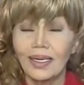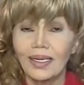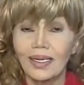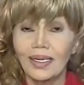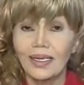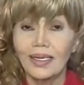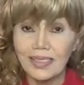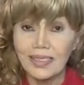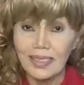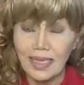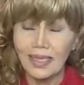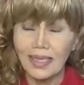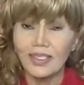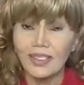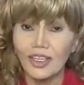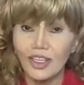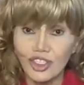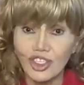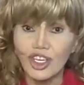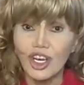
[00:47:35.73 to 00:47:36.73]

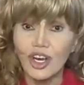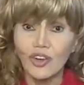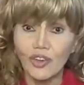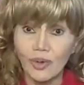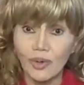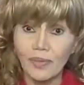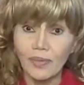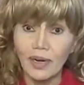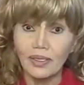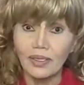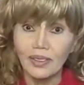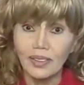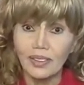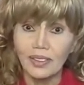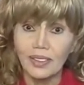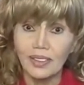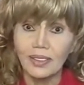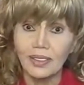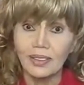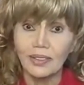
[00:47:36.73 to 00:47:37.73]
Scientology criminals.
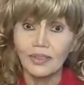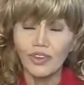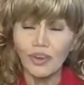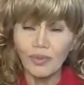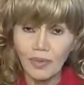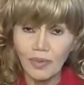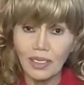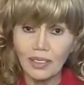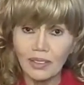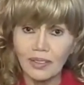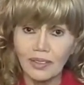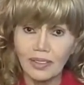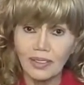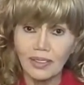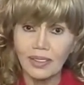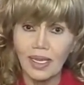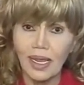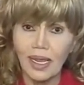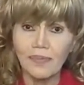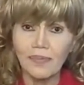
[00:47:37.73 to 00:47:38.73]
Yep.
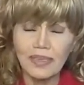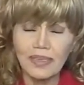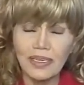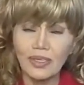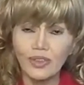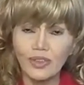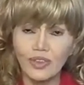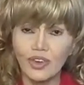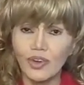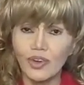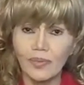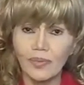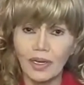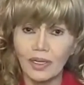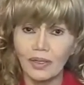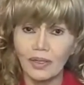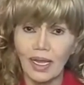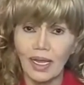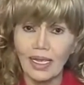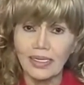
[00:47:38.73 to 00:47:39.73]
Criminals, absolute
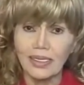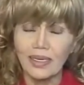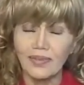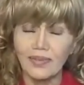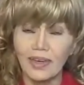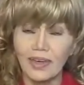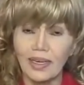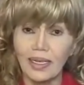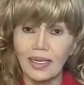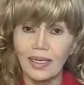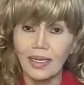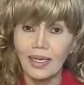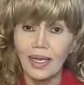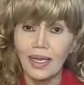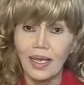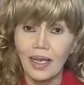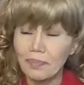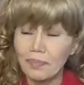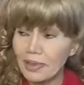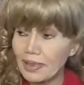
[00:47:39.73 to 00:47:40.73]
criminal activity.
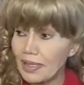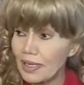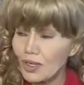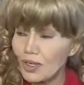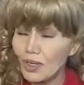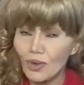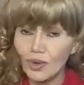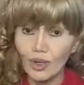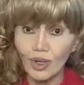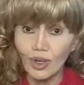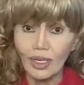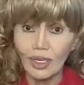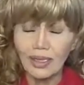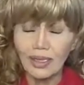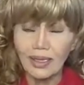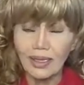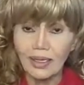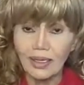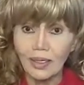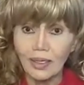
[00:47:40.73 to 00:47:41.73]
But then you look at
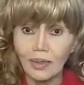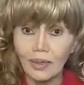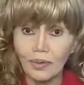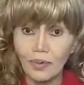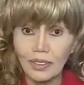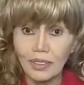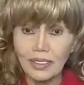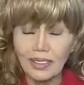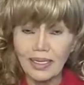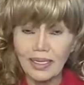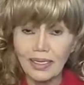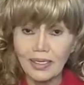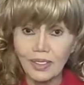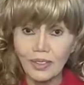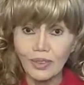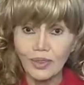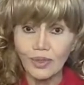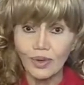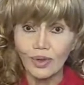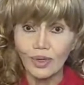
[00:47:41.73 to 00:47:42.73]
what did they
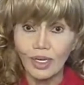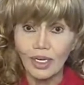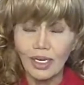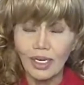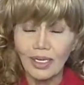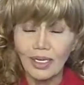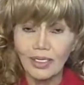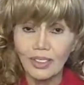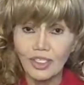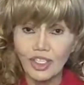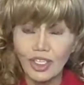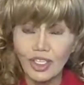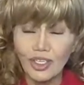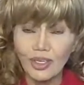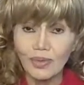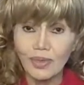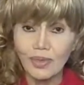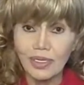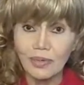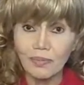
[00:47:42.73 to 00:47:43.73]
do? The church
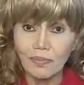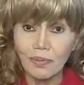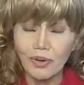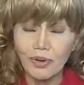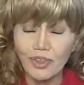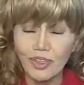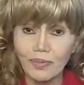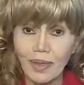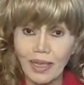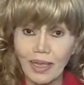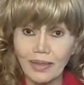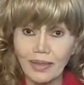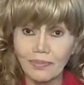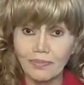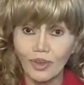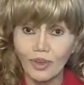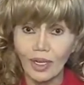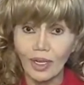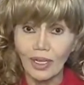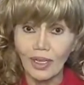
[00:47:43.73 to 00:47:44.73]
was supposed to make them
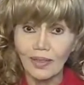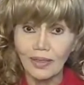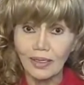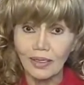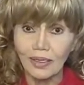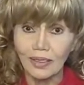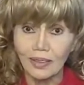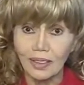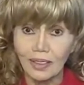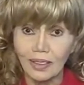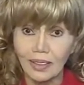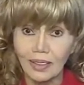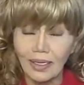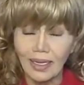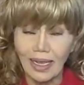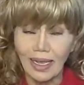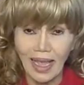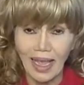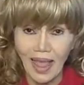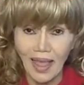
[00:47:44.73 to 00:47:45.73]
more ethical.
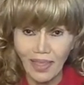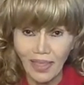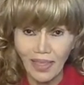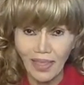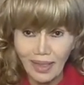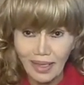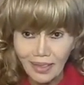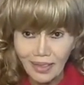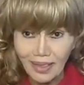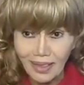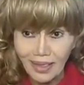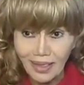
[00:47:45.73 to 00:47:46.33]
Ethical?